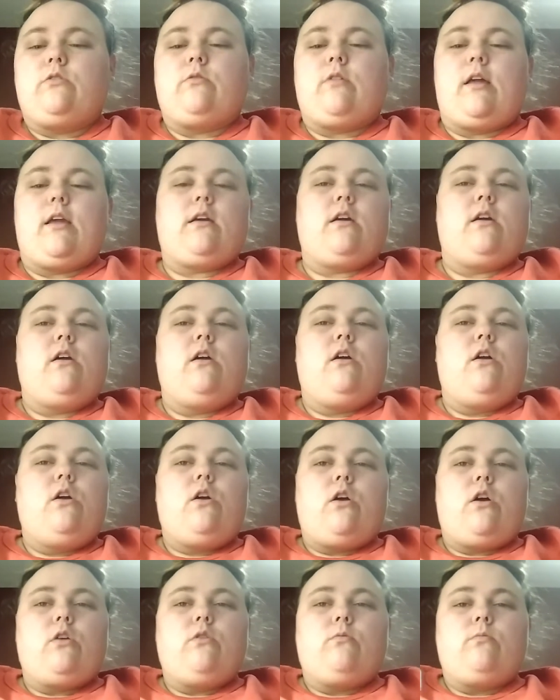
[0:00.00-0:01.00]
Like,
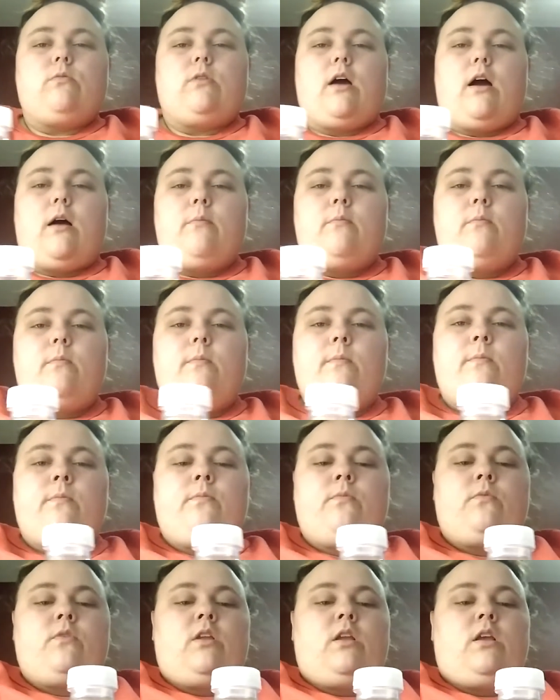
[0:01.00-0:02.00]
are you dumb?
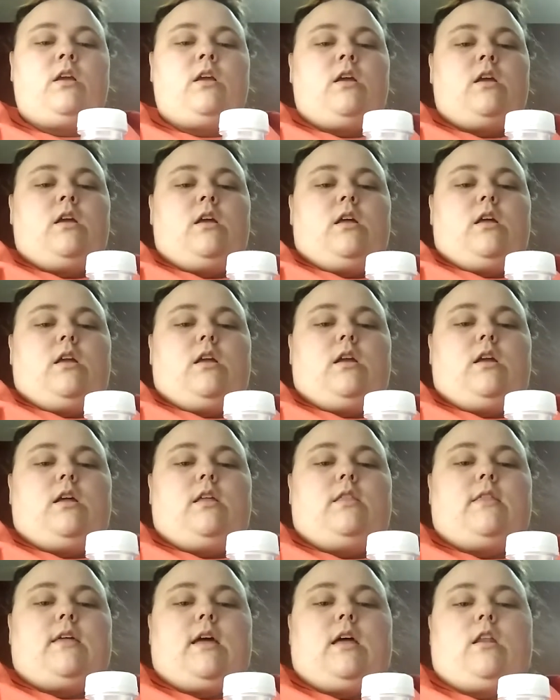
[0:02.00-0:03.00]

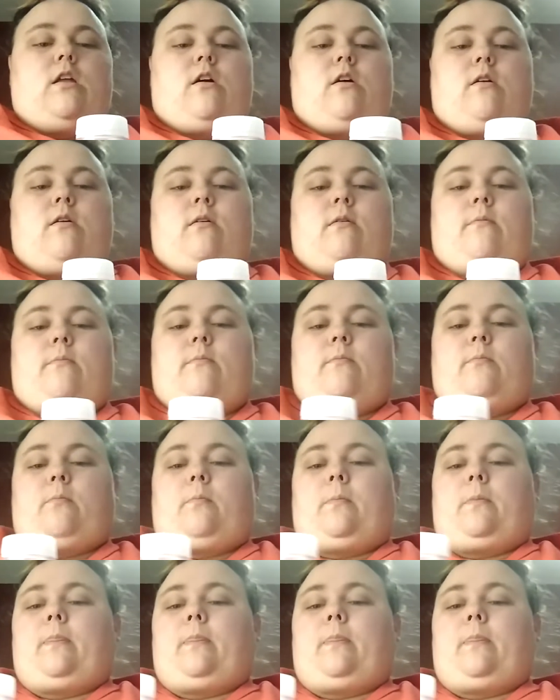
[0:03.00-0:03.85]
And then,